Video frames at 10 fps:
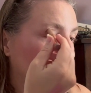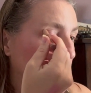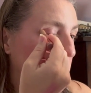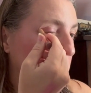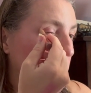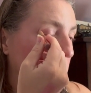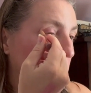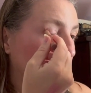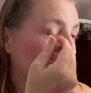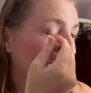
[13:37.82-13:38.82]
Just
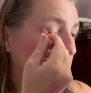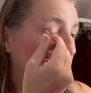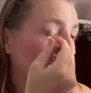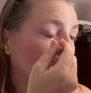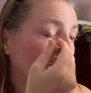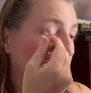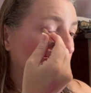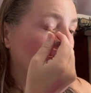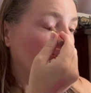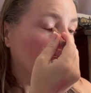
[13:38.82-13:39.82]
drawing this on, and I'll go
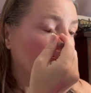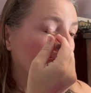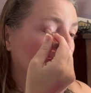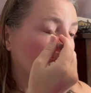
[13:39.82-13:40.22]
back and